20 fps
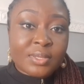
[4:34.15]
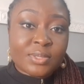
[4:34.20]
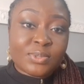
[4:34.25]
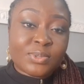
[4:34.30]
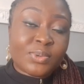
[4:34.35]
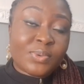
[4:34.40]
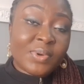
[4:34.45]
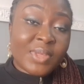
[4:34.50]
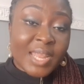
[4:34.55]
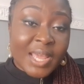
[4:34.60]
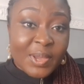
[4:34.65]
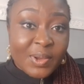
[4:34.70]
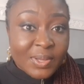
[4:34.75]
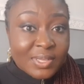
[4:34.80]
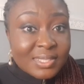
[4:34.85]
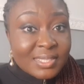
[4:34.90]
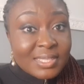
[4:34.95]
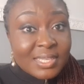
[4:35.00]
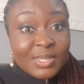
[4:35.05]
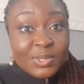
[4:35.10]
So when I
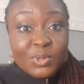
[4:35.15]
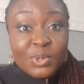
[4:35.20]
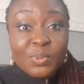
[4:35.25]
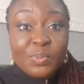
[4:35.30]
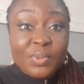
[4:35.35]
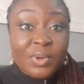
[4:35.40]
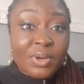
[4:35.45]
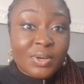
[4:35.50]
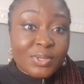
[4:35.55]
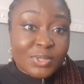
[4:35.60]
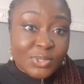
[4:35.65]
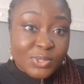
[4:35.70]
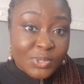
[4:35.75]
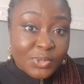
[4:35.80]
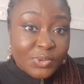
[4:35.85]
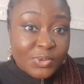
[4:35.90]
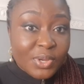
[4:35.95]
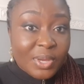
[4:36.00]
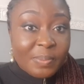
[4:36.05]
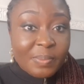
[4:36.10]
got in, they told me all the
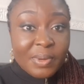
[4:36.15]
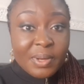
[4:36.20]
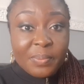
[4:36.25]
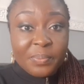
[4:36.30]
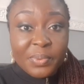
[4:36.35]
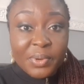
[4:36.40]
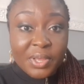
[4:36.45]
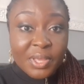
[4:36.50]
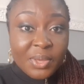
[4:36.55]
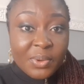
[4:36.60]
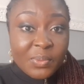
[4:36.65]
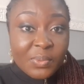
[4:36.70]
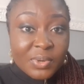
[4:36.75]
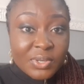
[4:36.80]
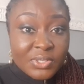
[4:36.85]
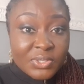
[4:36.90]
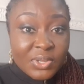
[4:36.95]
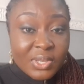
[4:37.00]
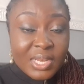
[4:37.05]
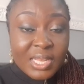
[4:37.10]
story about bringing
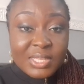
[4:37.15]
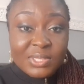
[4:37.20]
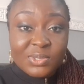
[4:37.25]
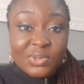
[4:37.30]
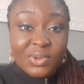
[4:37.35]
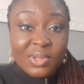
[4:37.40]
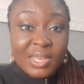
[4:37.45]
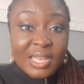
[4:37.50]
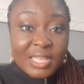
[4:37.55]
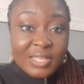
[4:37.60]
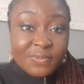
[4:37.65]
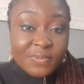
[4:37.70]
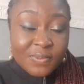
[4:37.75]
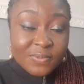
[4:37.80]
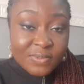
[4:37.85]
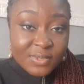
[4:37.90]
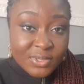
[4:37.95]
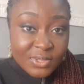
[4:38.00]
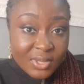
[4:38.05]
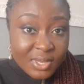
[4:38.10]
$1 to collect
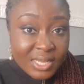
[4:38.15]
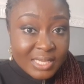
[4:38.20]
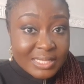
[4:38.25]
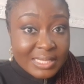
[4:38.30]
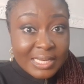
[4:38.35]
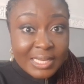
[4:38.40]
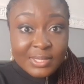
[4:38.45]
$50,